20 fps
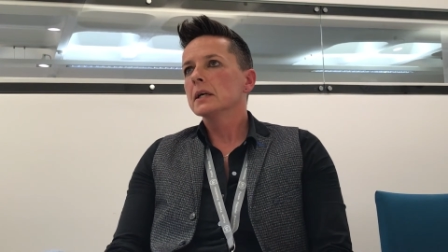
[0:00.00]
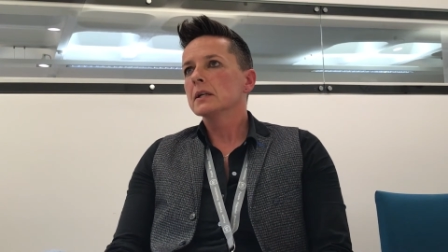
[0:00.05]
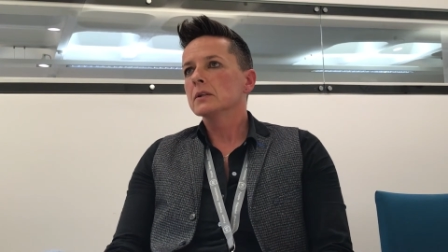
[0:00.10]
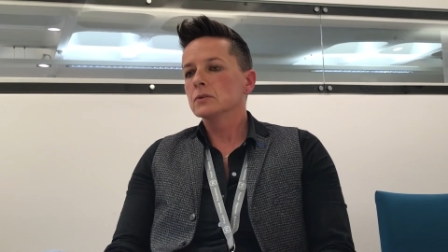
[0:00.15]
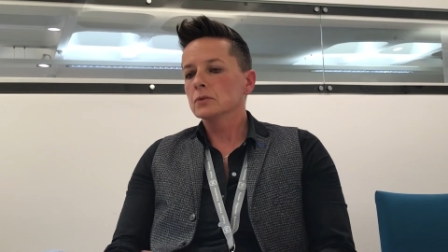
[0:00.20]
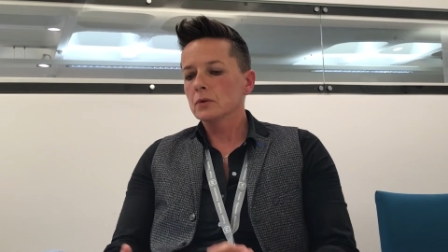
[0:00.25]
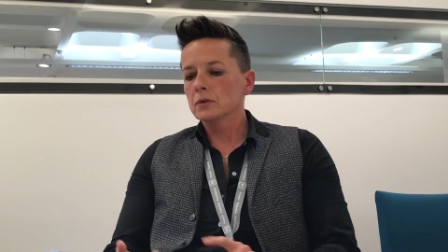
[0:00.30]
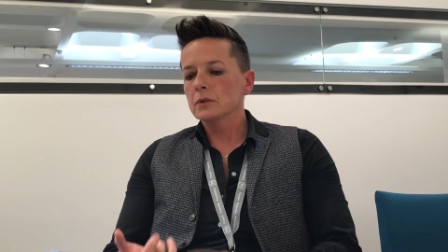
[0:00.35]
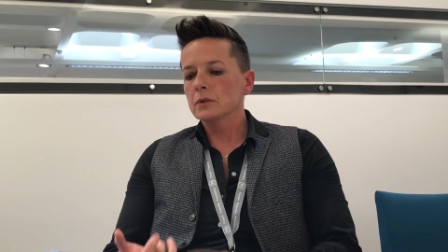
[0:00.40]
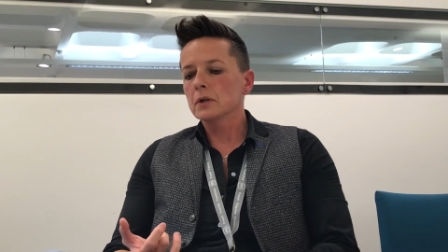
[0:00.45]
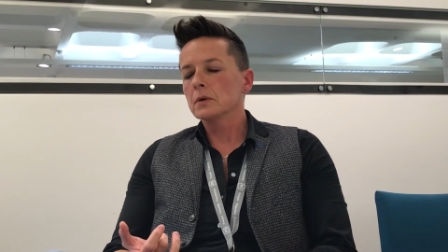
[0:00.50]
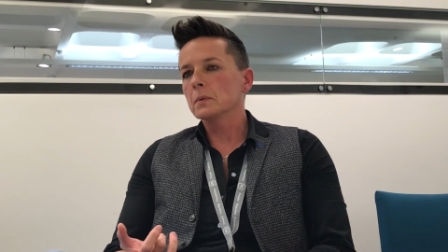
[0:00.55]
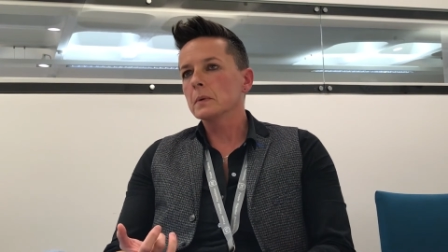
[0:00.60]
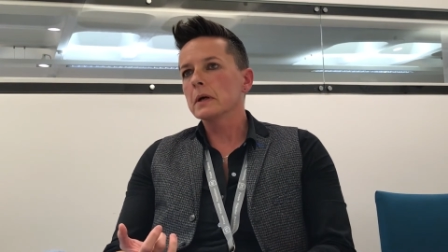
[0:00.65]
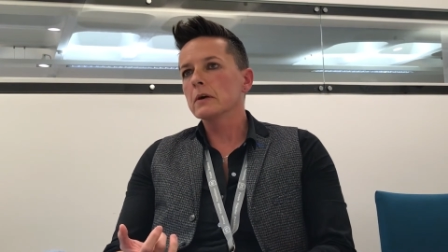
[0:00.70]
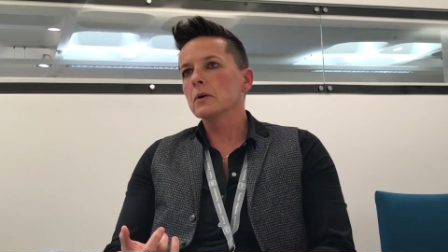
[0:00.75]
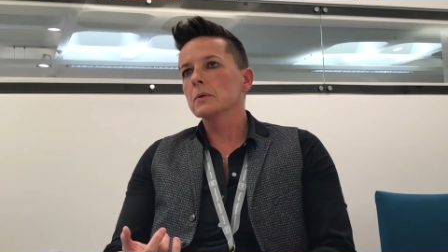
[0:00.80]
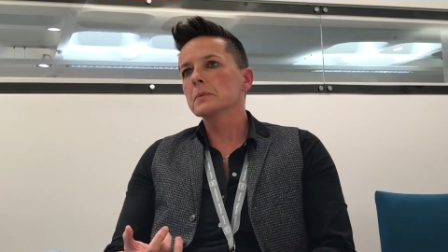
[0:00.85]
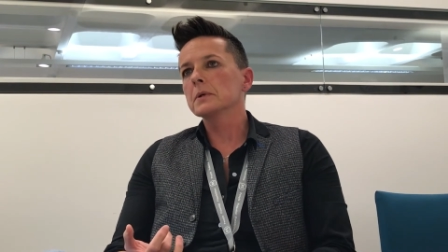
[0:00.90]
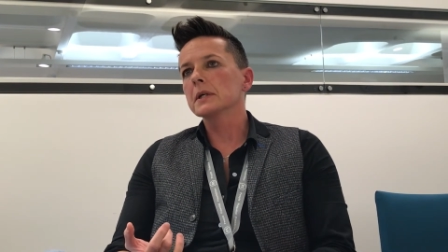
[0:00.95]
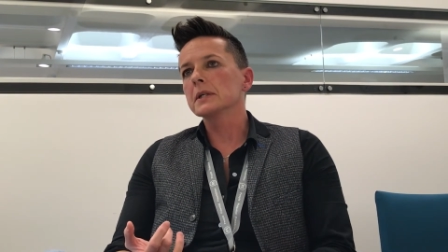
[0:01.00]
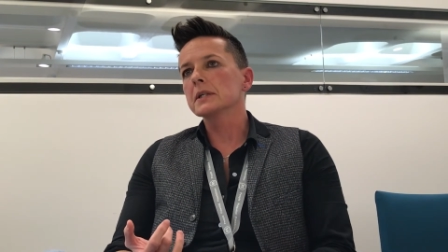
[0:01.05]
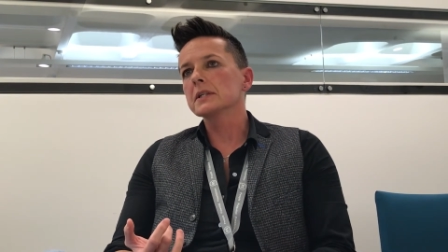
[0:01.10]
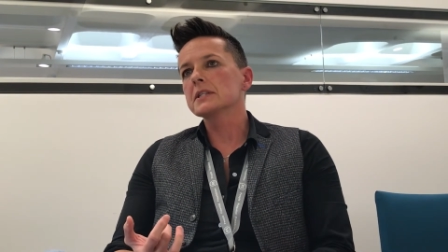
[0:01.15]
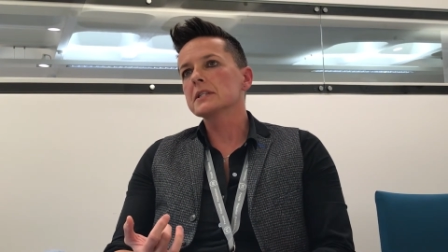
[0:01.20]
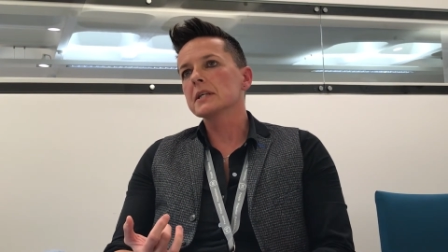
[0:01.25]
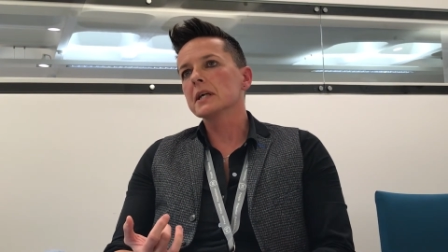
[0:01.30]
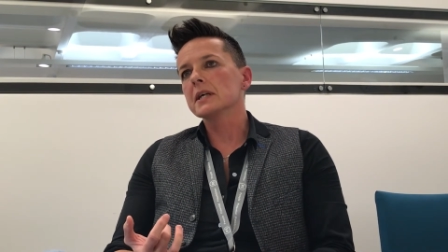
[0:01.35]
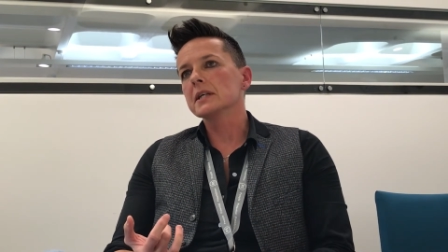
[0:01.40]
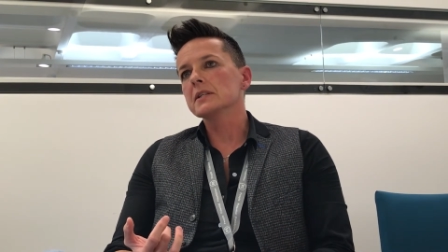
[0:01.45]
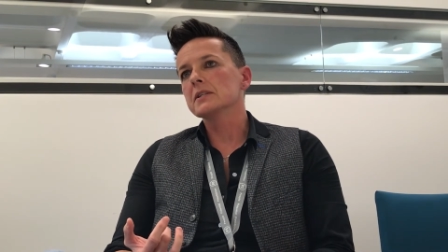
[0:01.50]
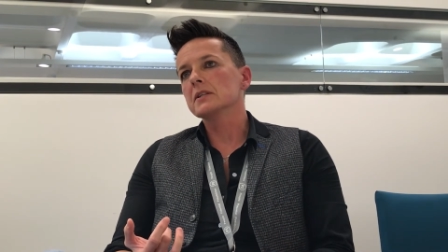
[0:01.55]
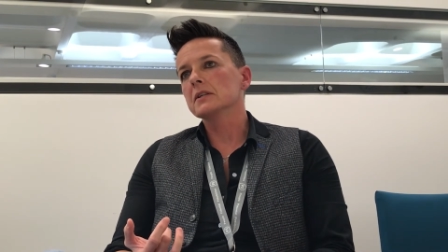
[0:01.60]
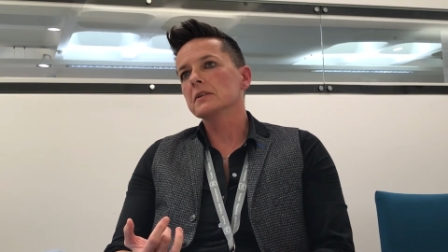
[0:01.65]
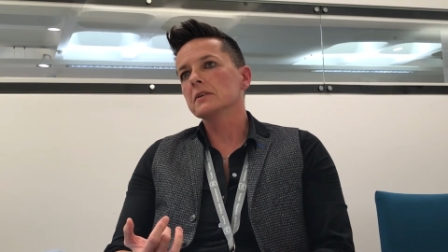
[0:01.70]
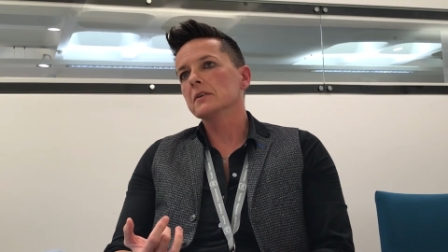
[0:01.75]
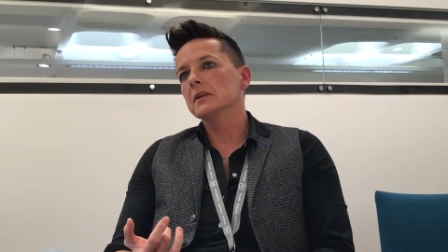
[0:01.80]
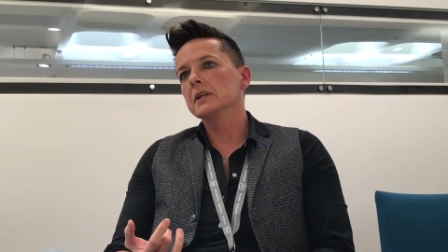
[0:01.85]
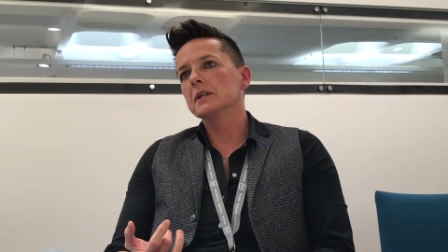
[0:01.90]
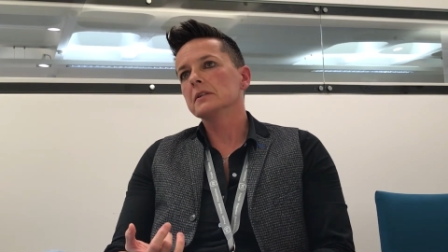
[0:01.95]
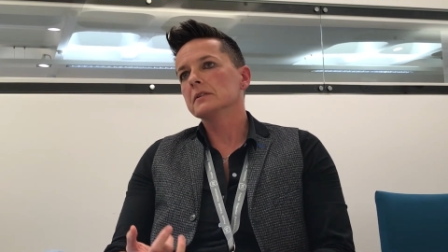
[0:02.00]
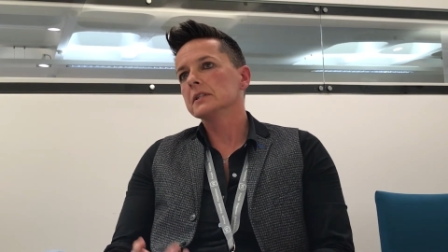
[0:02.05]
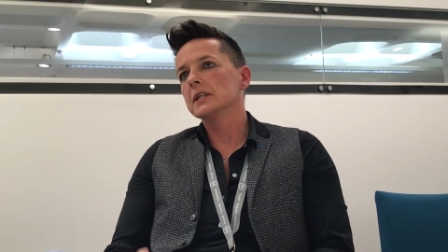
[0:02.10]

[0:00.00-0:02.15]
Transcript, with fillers: not knowing where I'm going to stay tonight.